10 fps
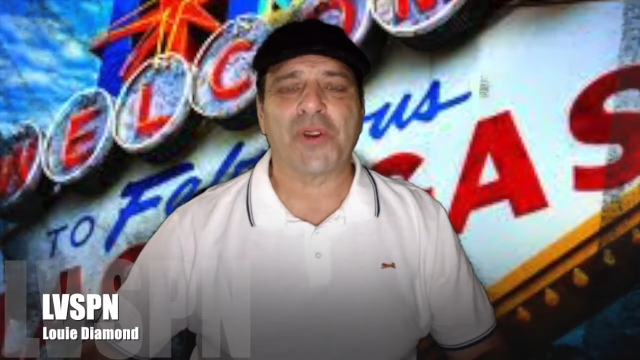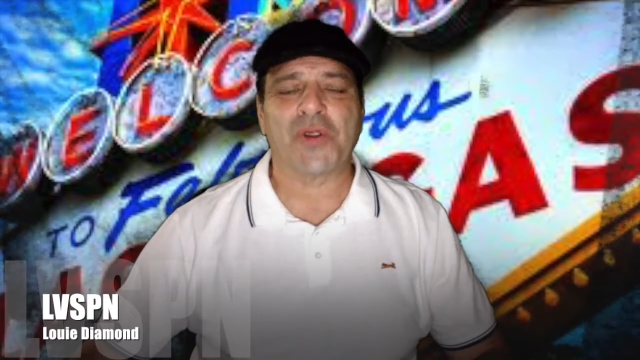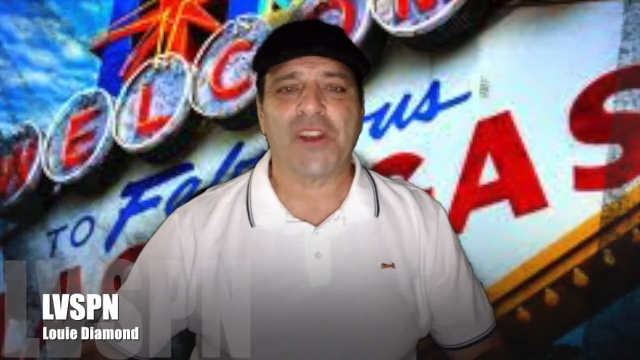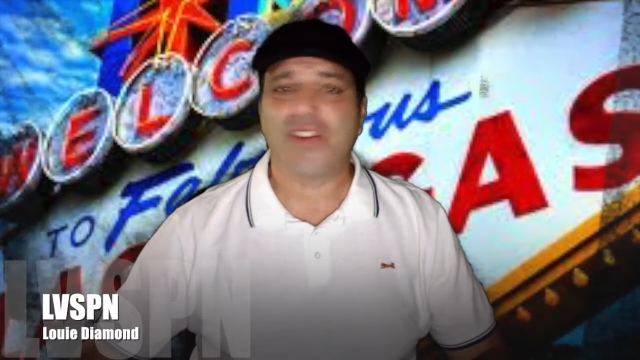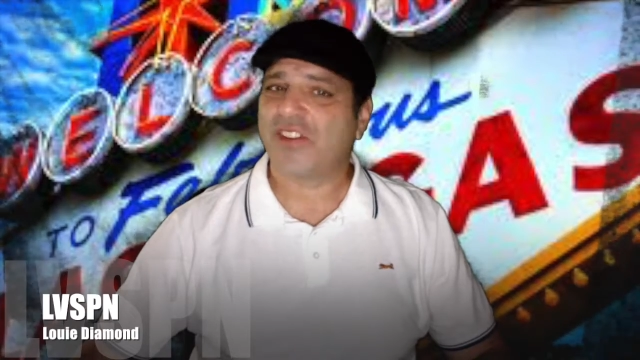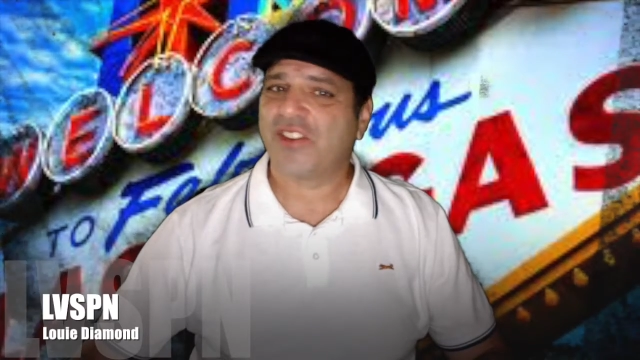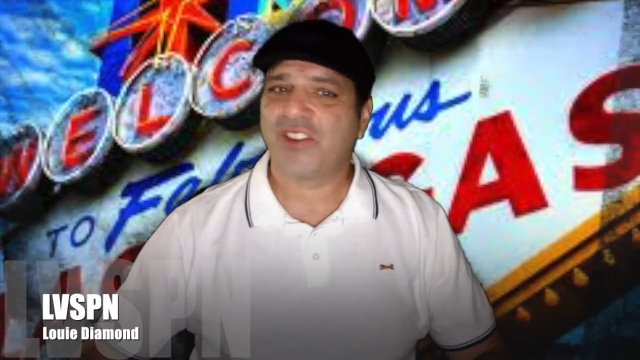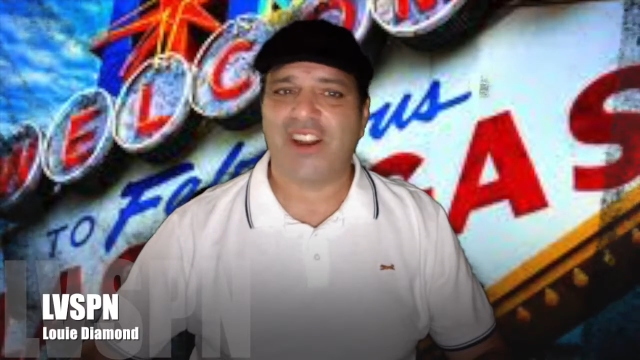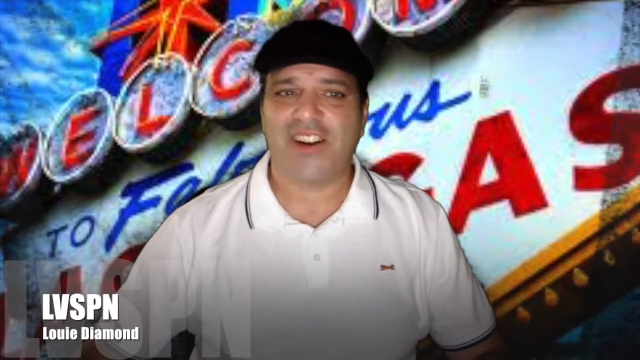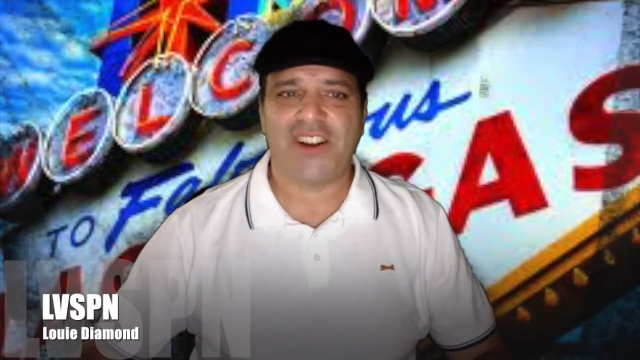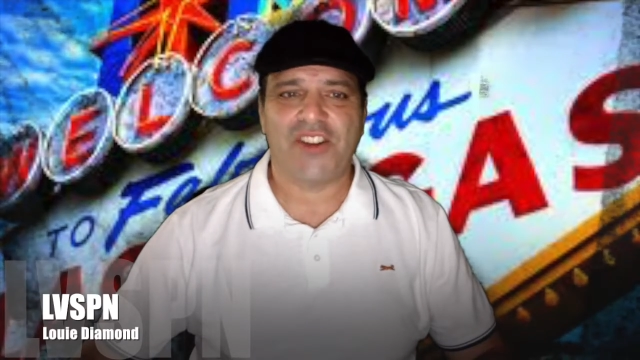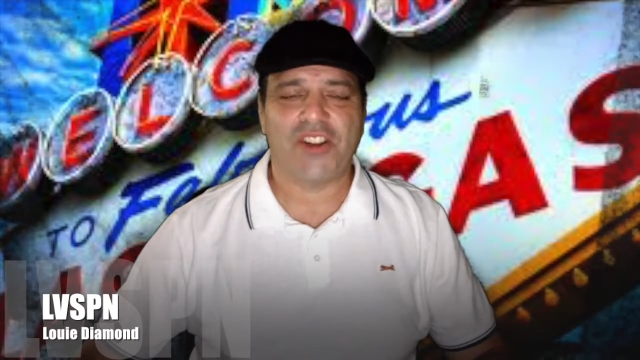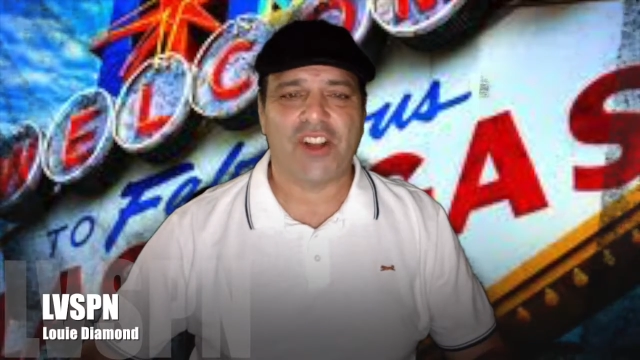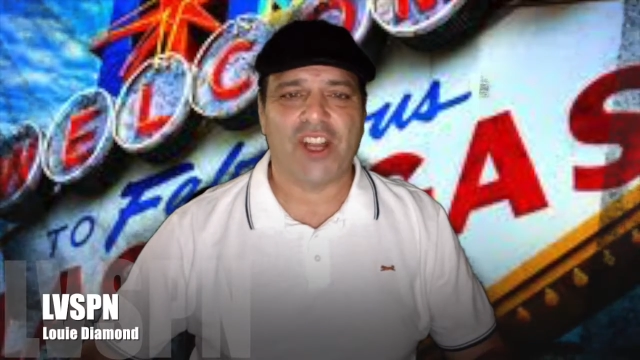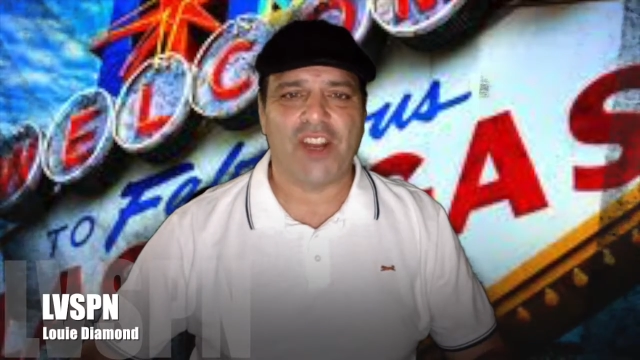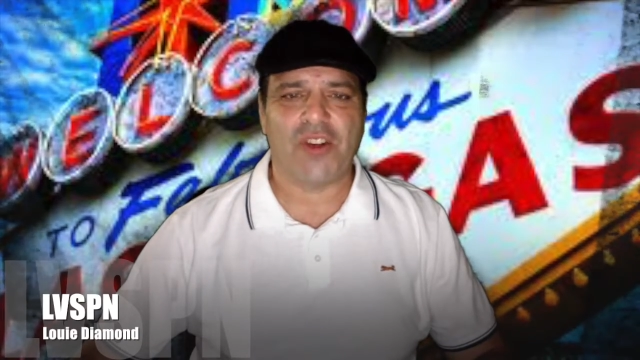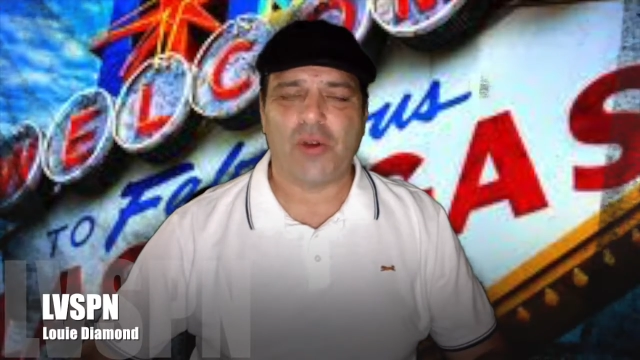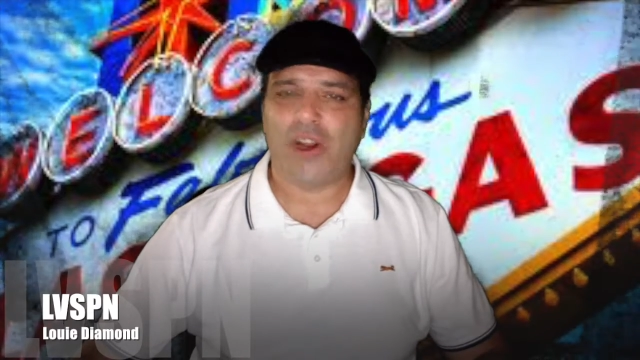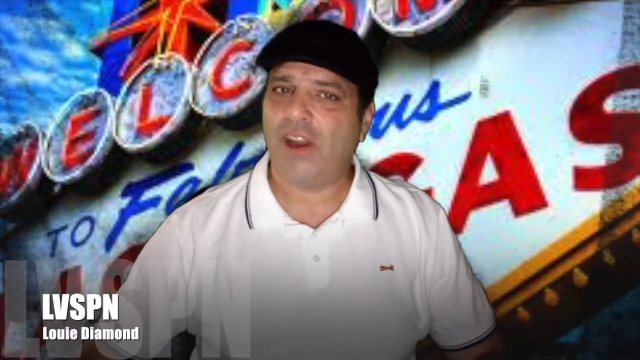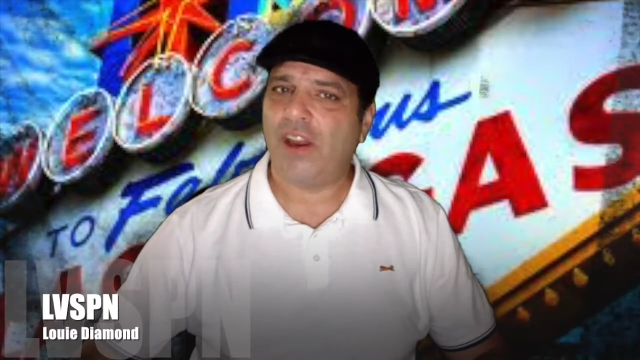fans, it's Saturday, July
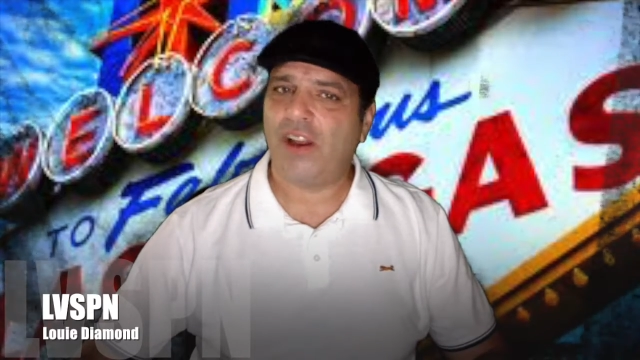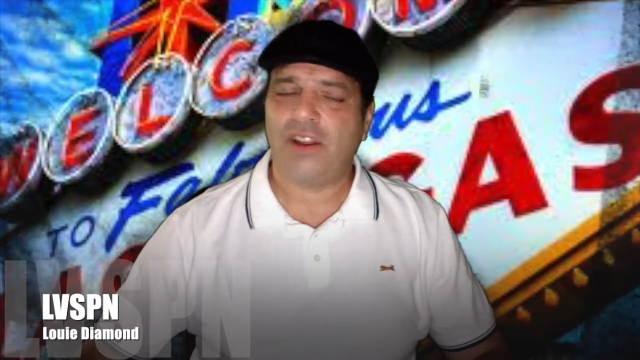29th,